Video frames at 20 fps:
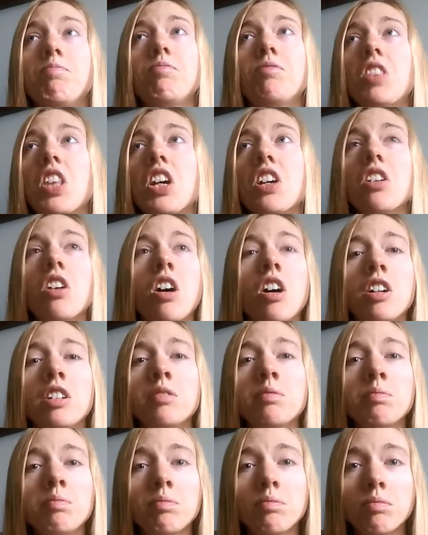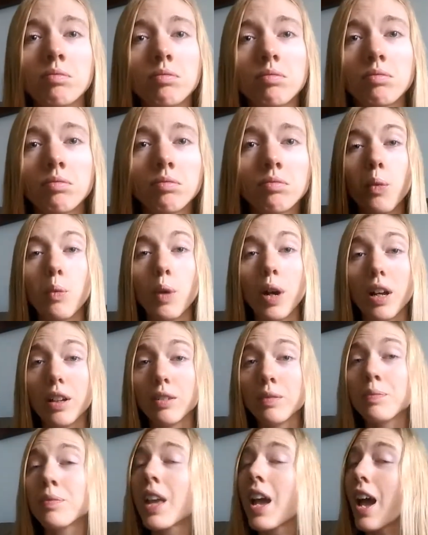they're gone.
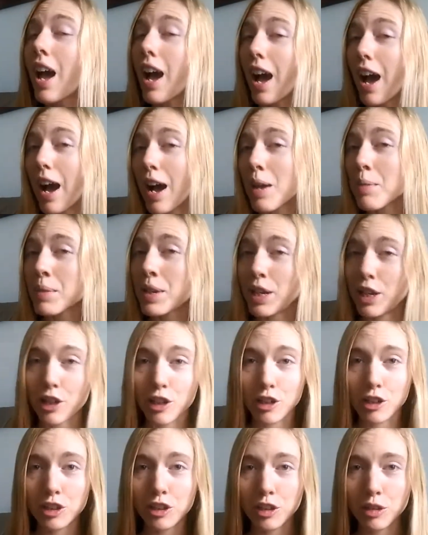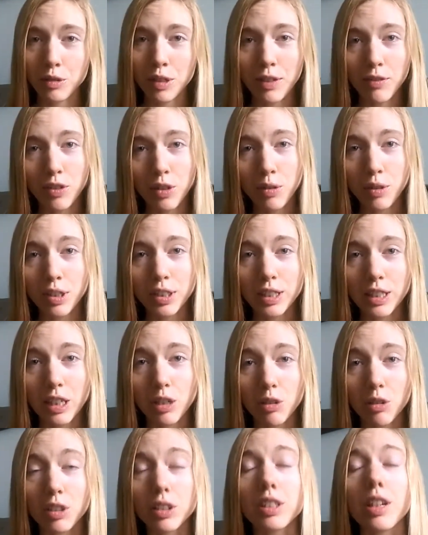Well, I'm here to give you the
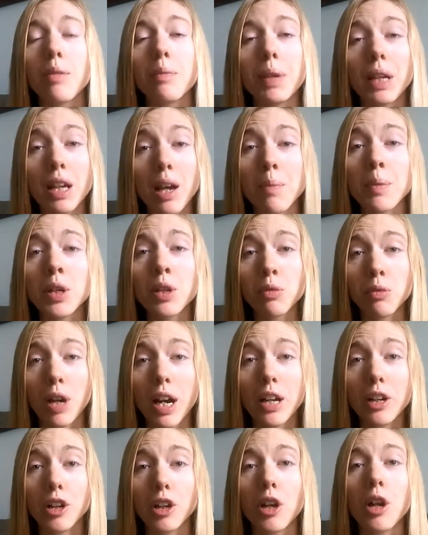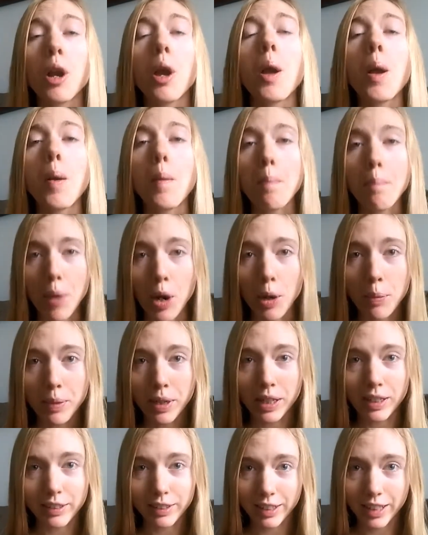secrets of becoming a writer
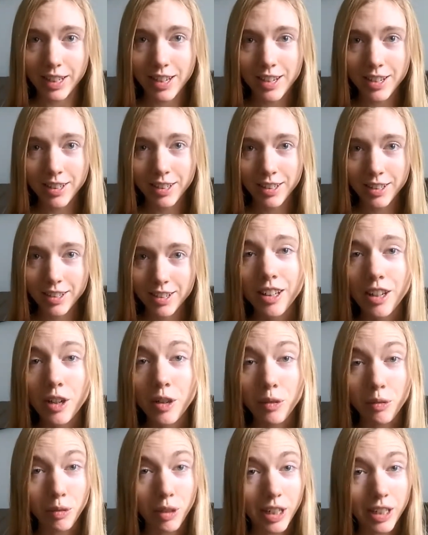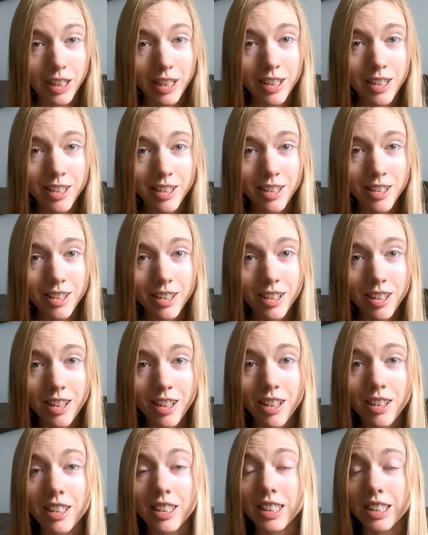permanently. Ready?
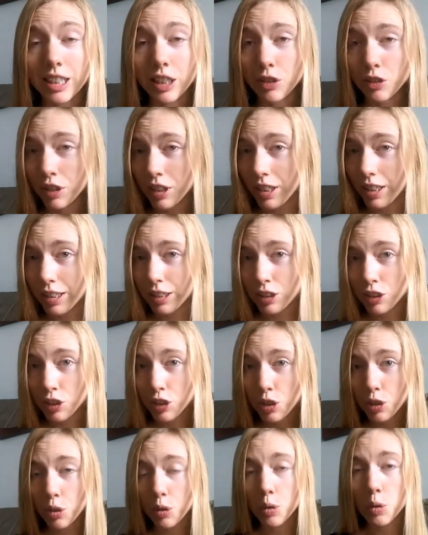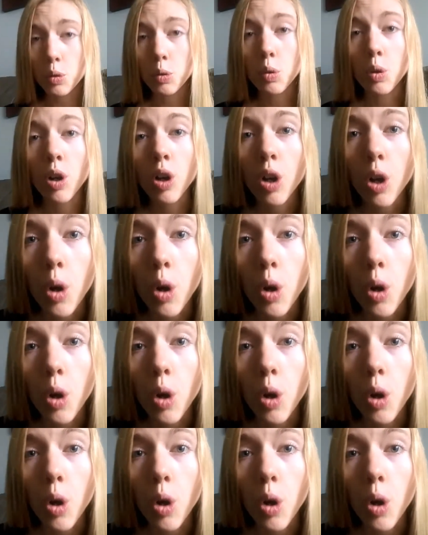Secret is to